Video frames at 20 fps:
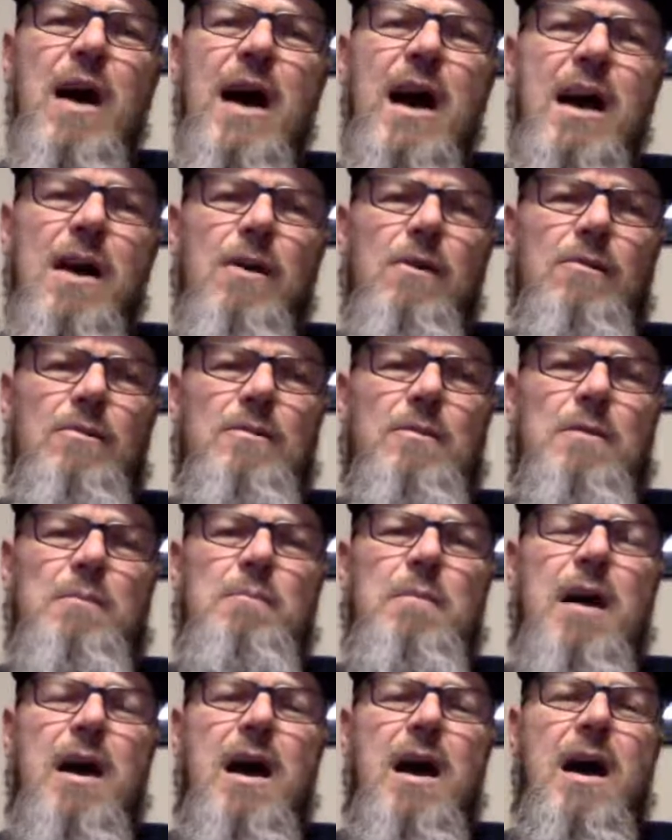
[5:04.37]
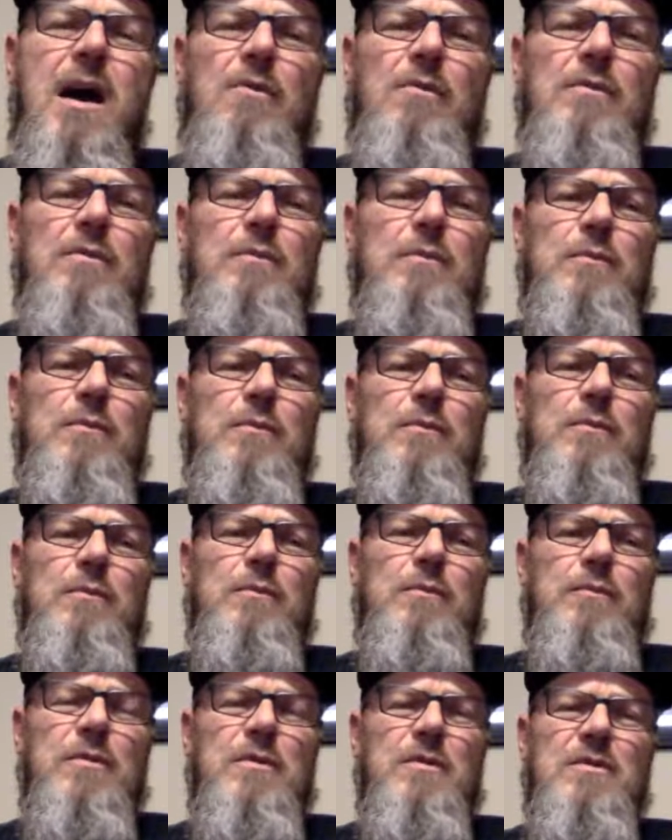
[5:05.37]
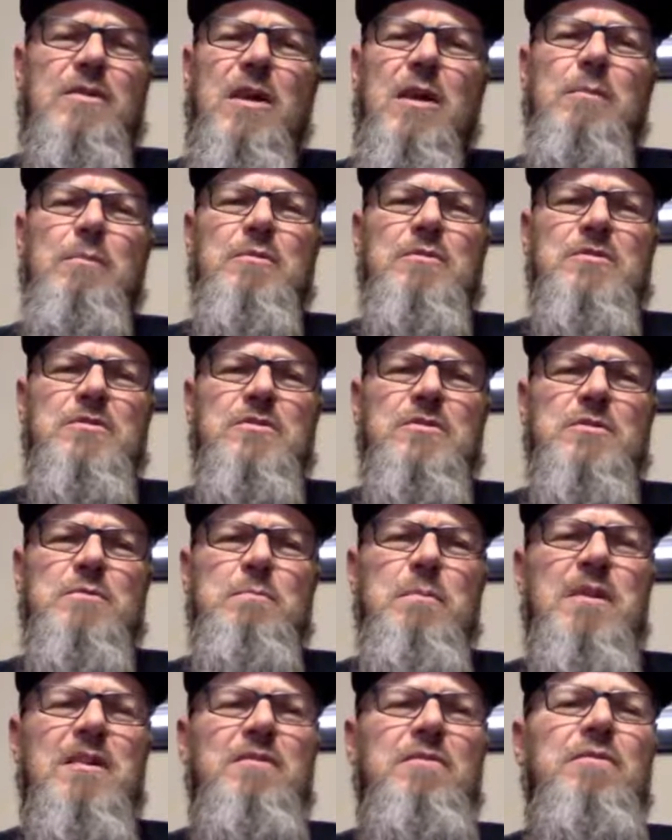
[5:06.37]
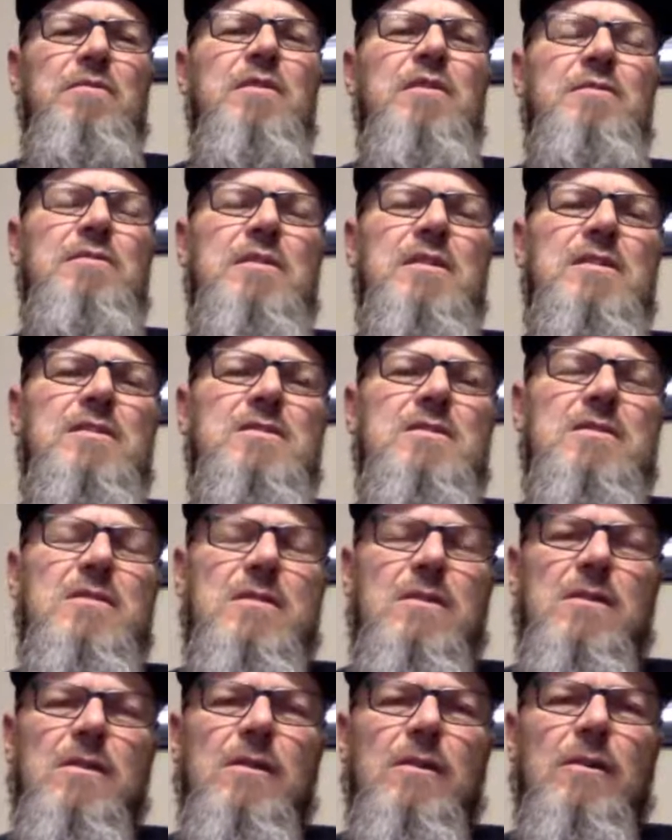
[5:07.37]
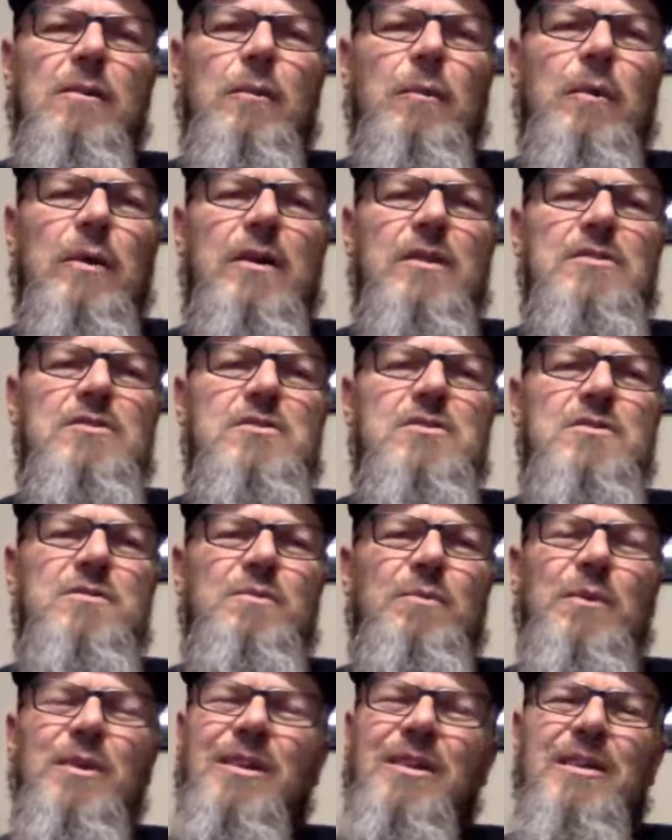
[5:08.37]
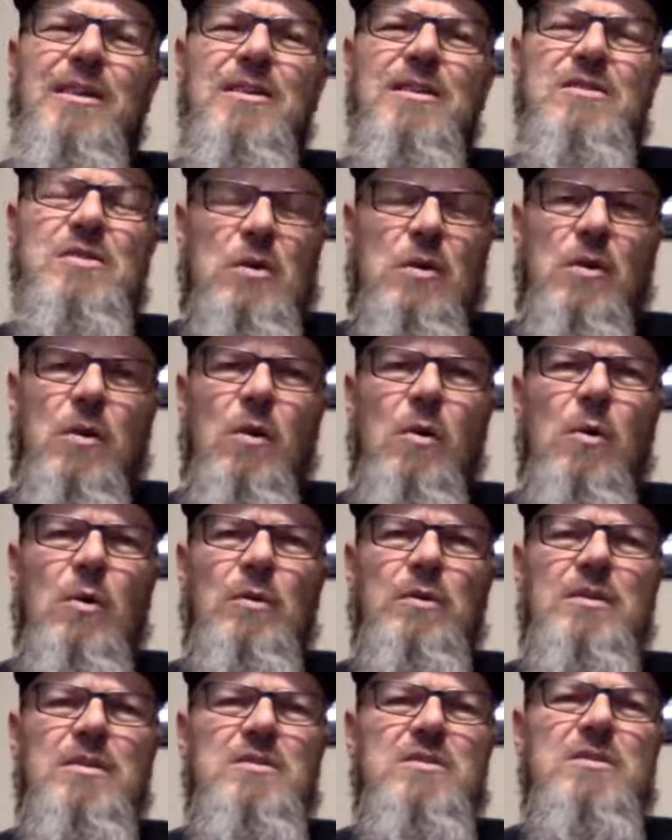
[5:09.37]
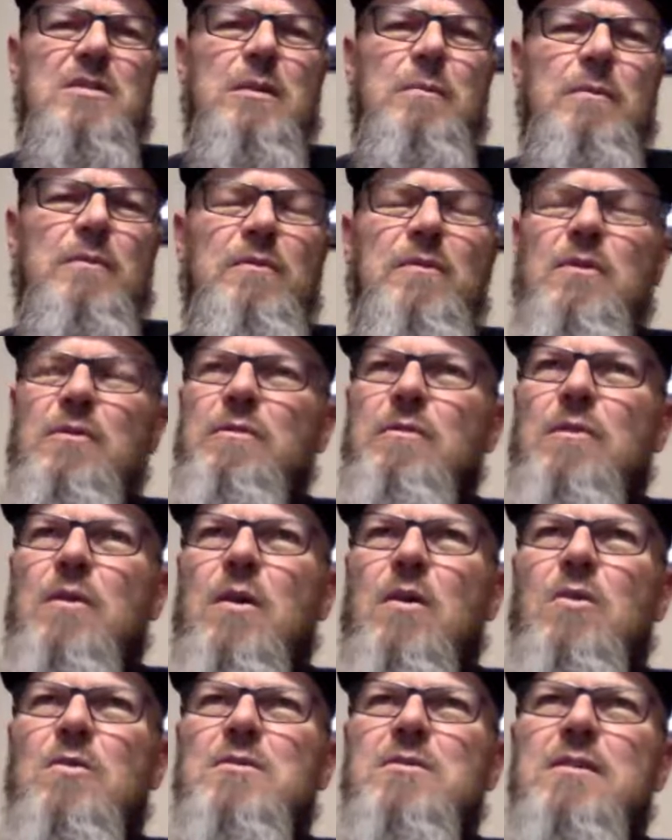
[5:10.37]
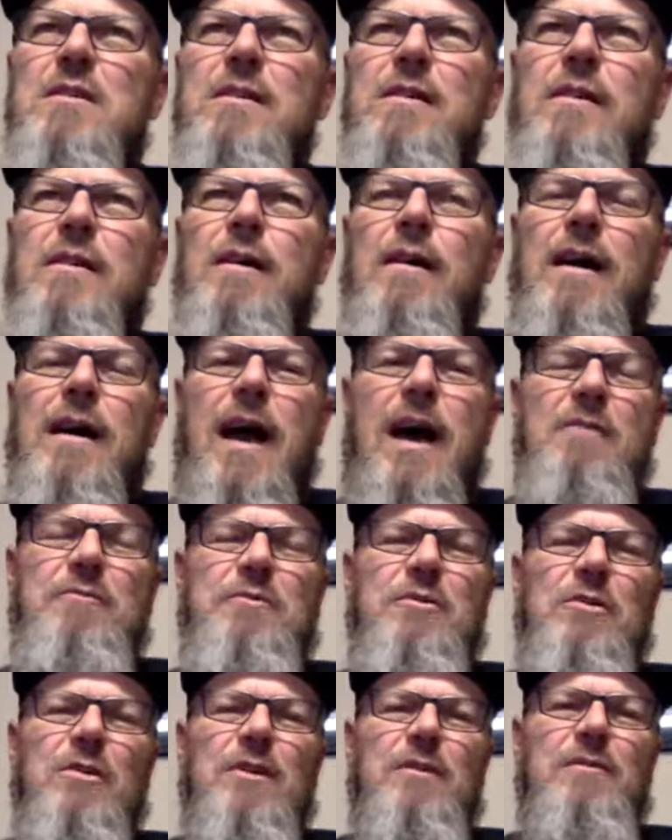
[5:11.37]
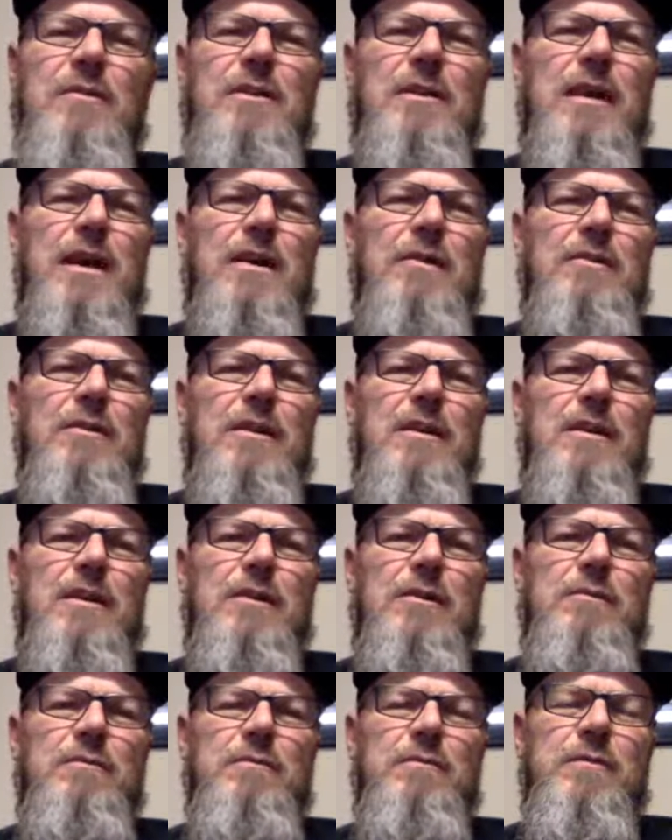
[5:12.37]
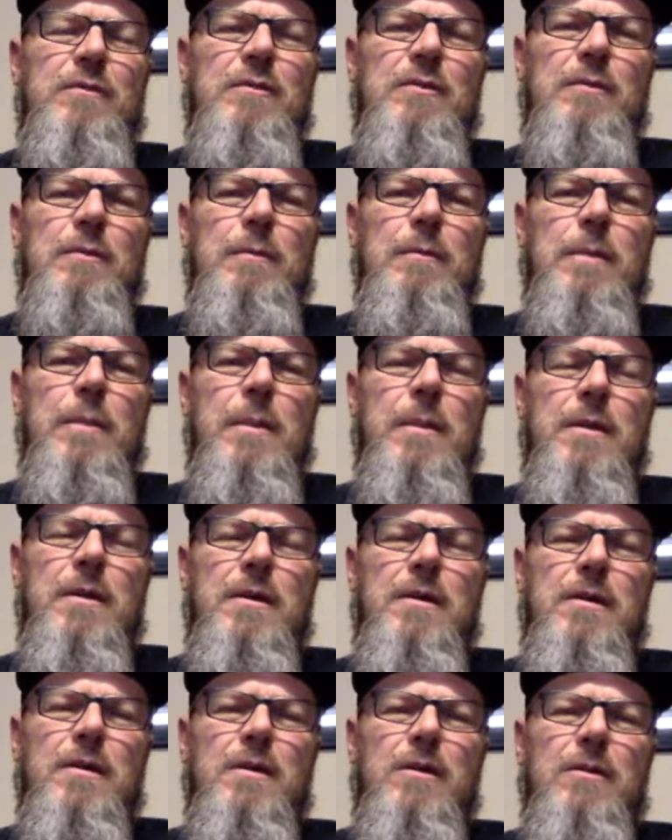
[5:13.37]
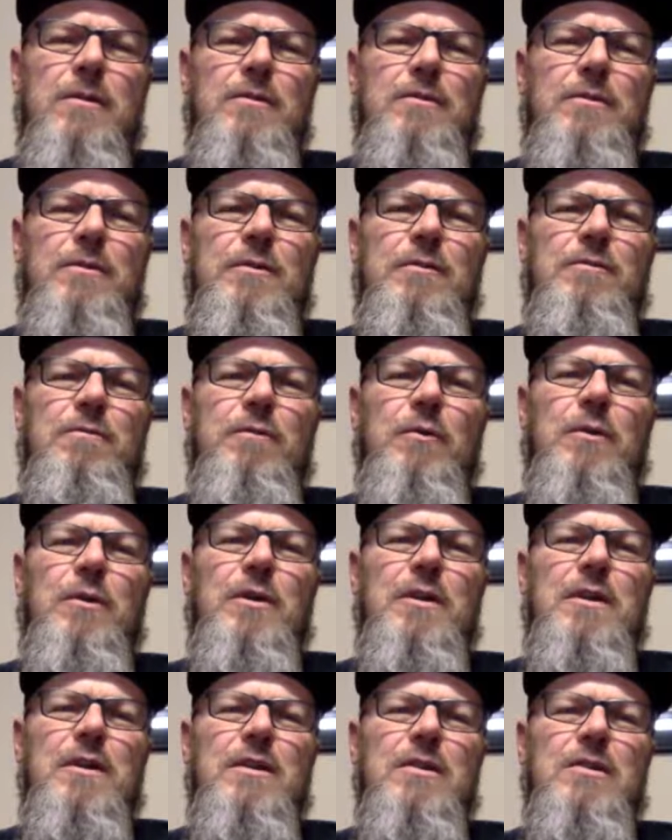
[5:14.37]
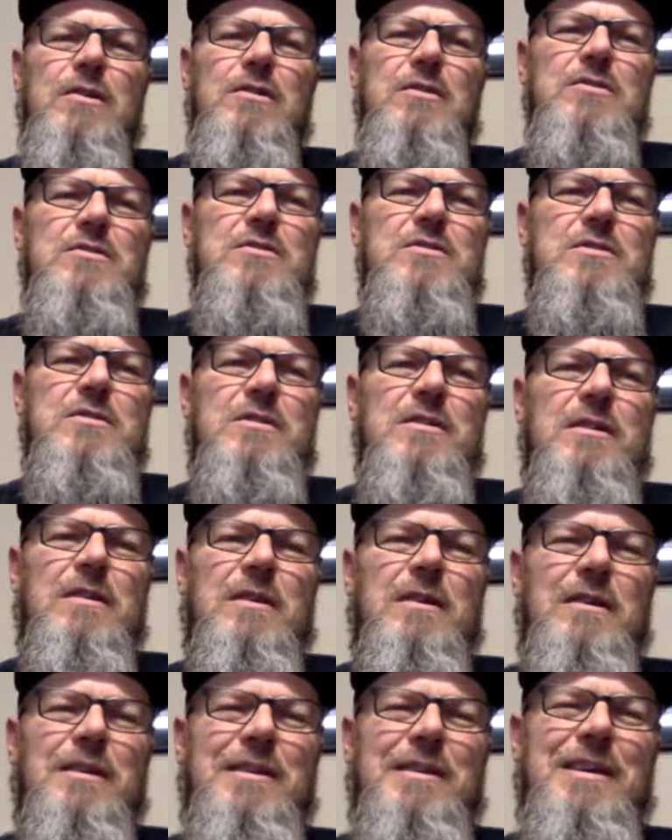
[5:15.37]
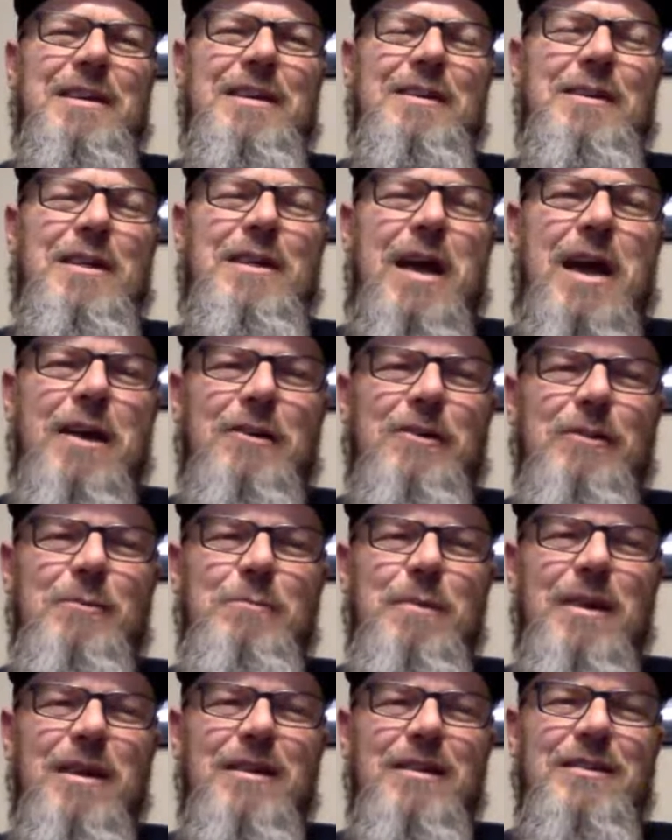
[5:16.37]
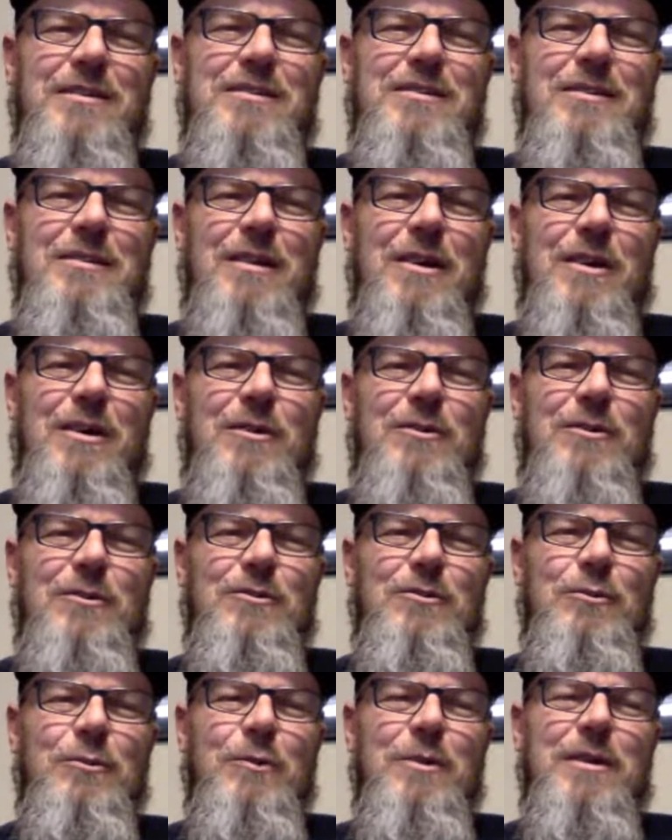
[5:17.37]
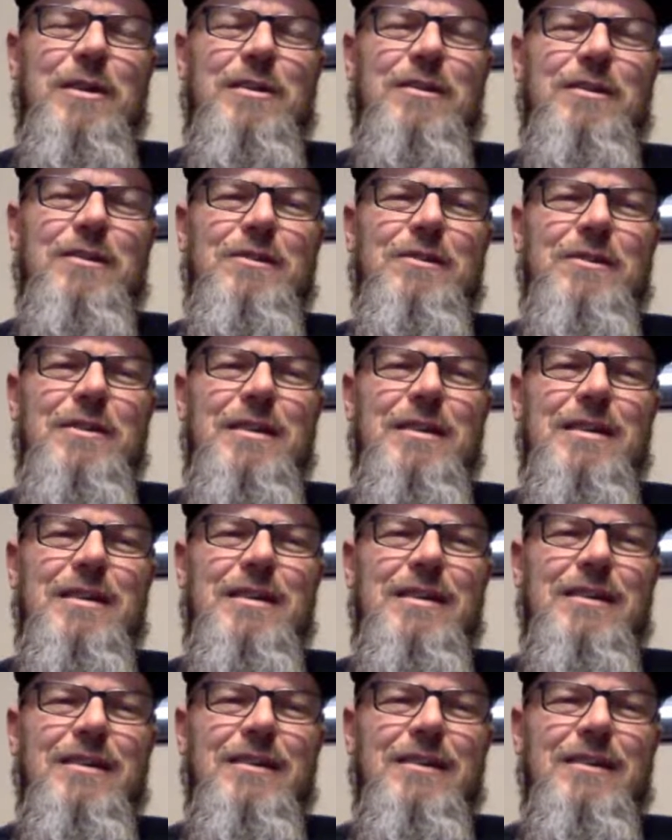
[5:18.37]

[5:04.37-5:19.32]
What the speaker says: out and about for the temperatures, mid-50s, which really isn't cold to some of you folks. After living down here for 3 or 4 years, getting acclimated to the 120 degree,